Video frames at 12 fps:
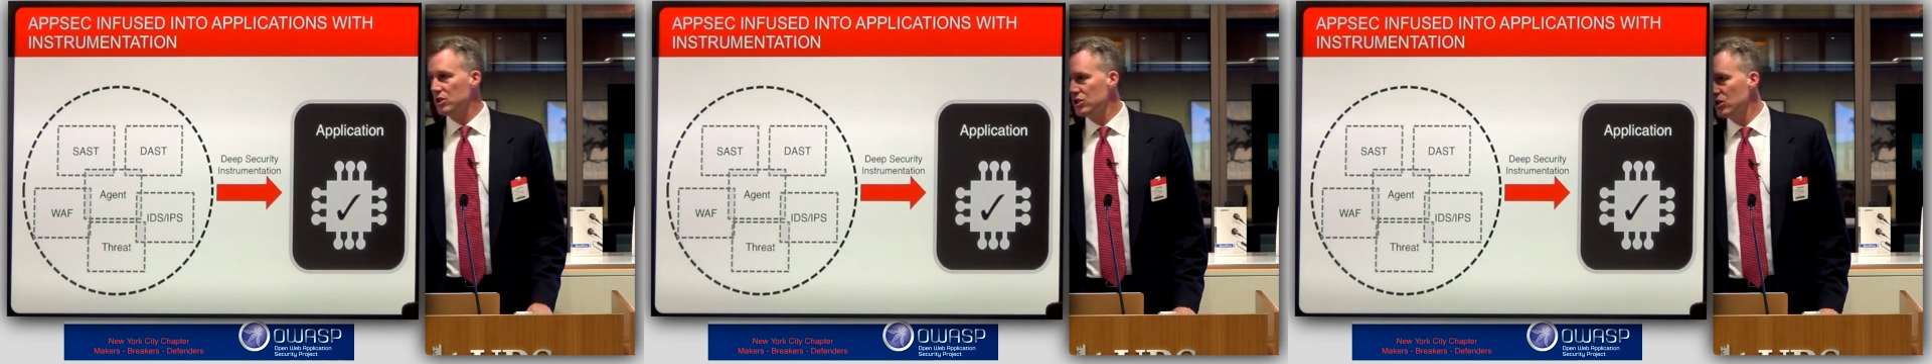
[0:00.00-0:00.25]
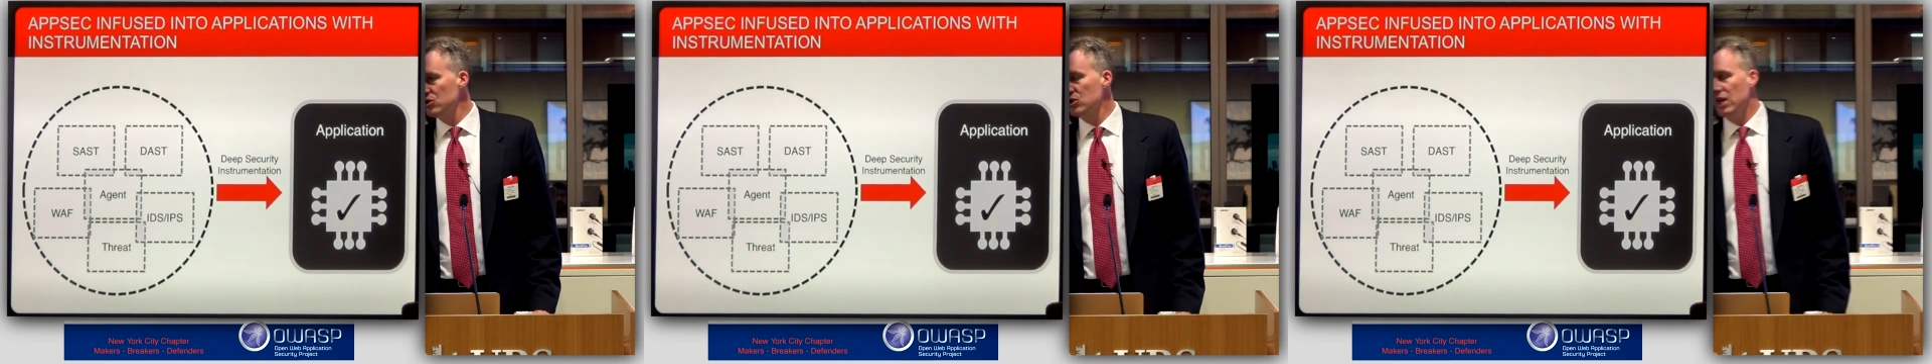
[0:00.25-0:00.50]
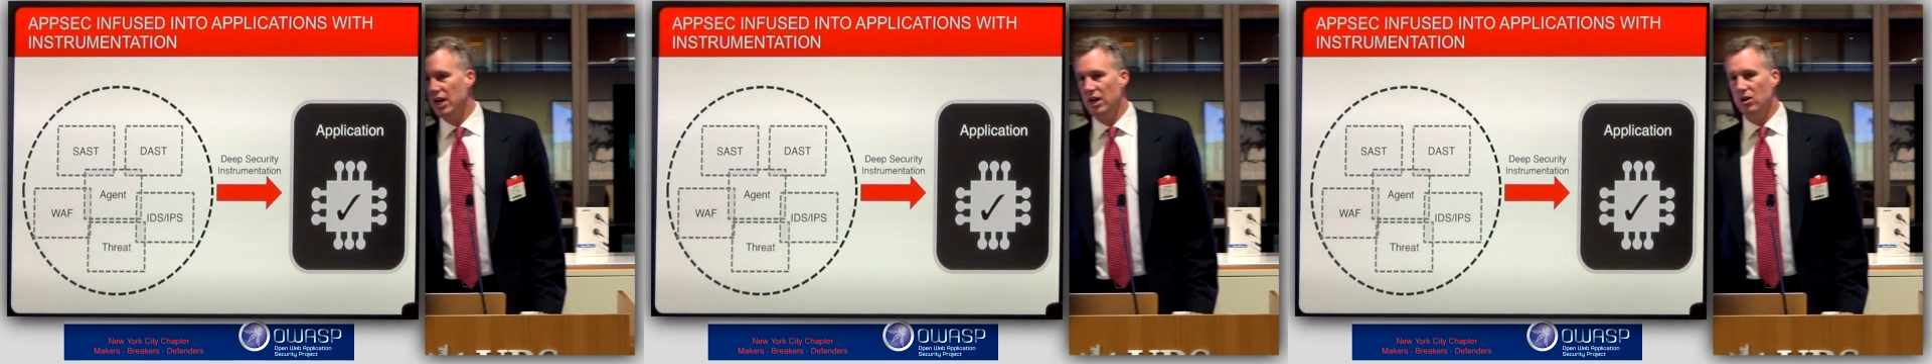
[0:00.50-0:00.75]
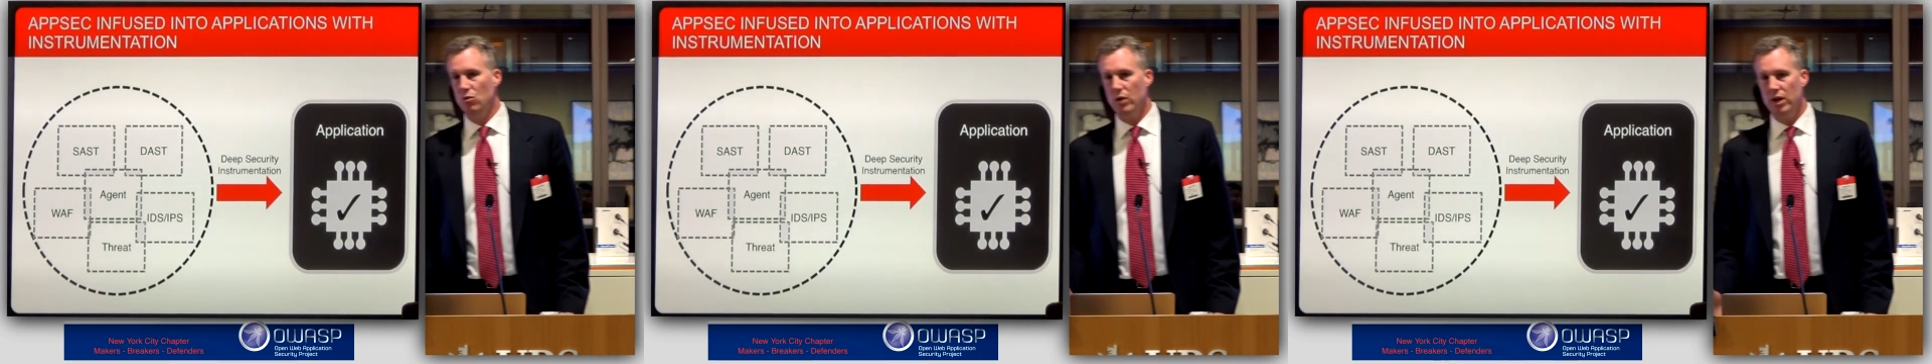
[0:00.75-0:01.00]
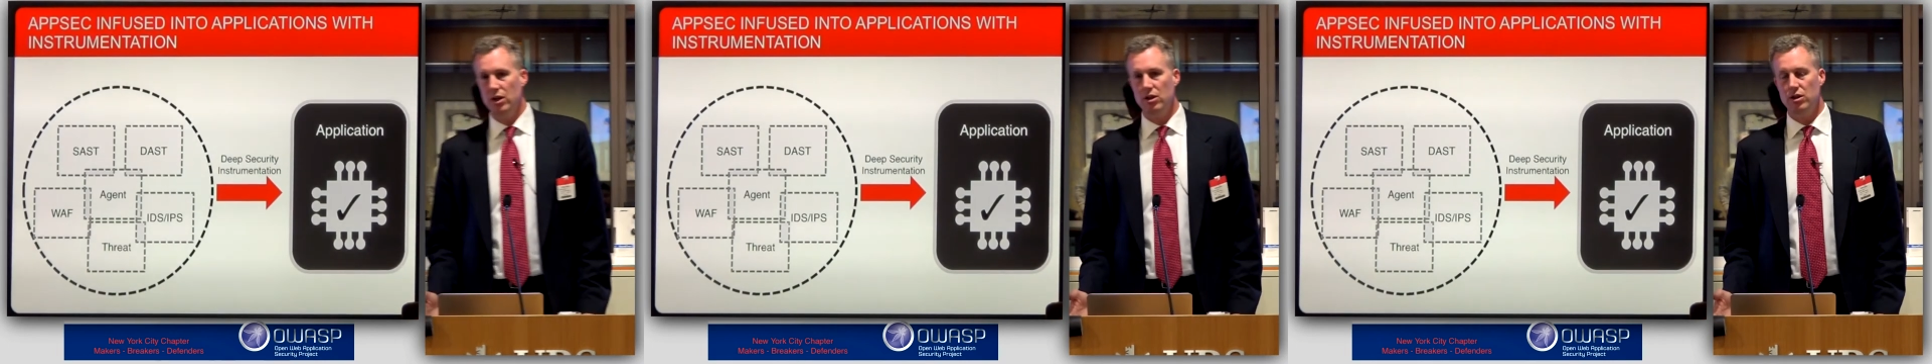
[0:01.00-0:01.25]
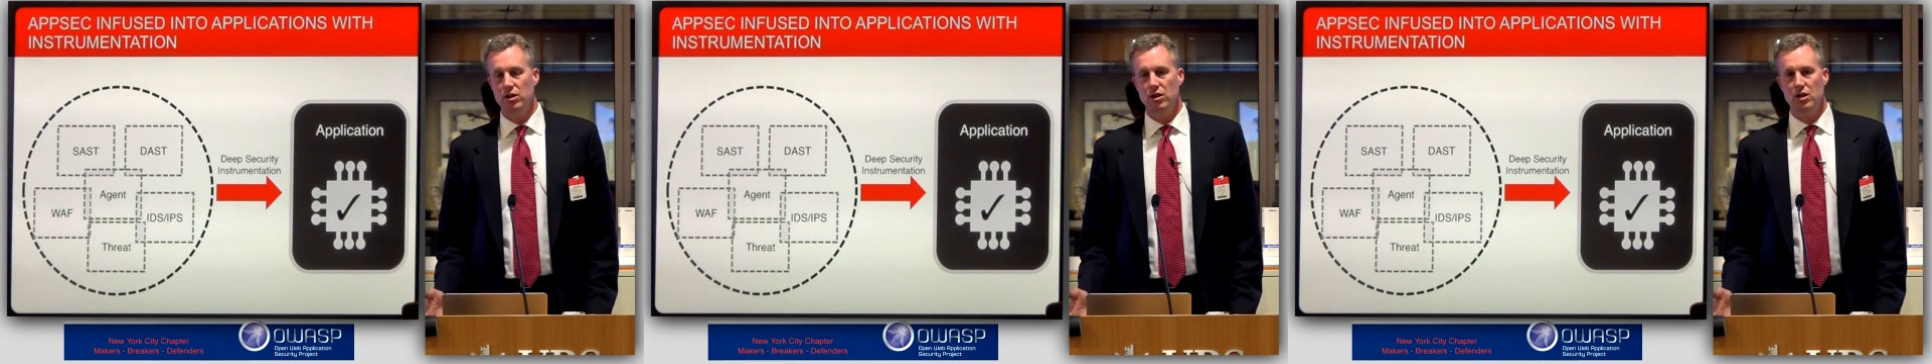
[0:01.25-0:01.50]
associated
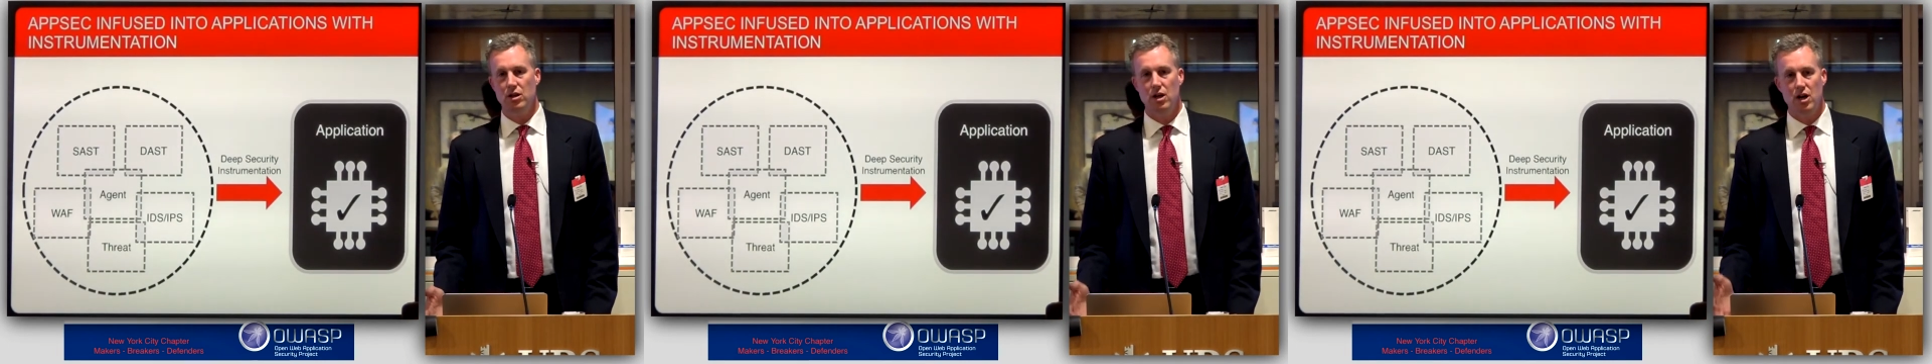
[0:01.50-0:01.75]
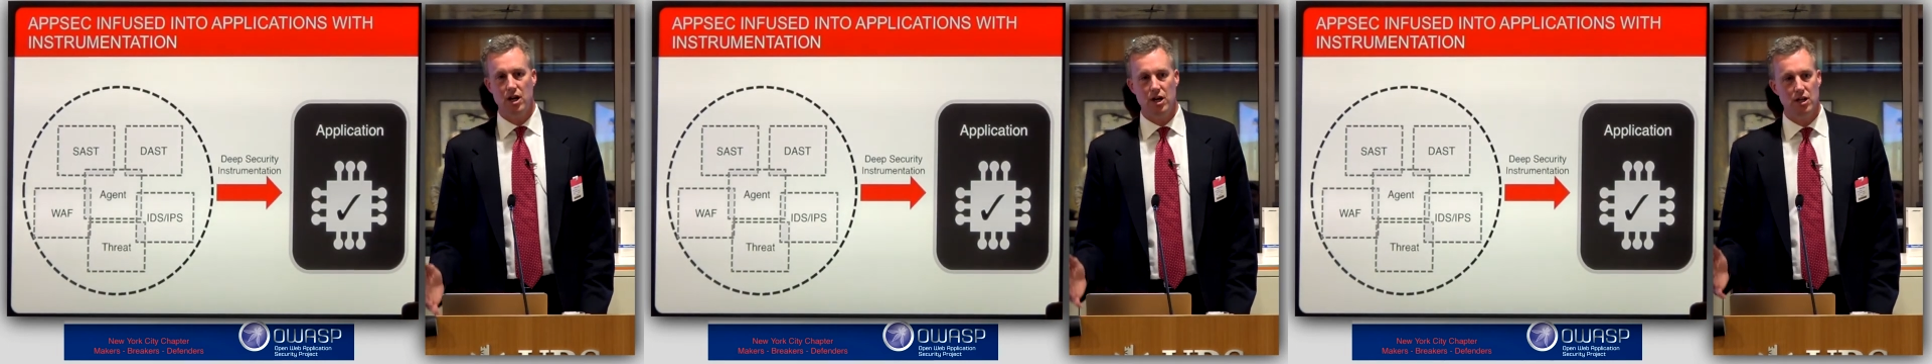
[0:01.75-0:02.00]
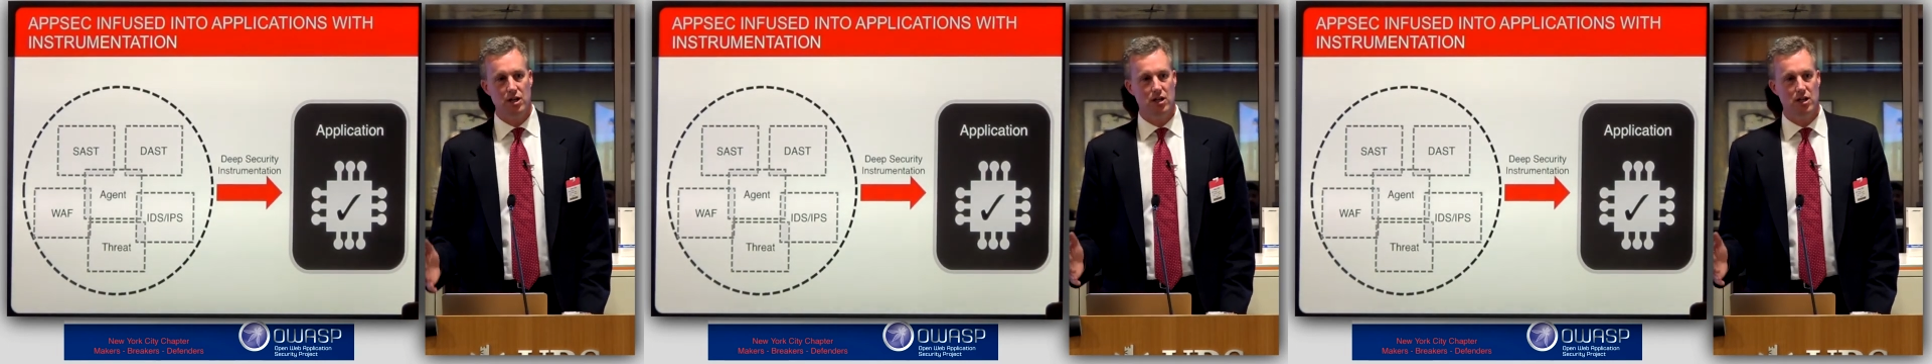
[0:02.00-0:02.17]
with uh,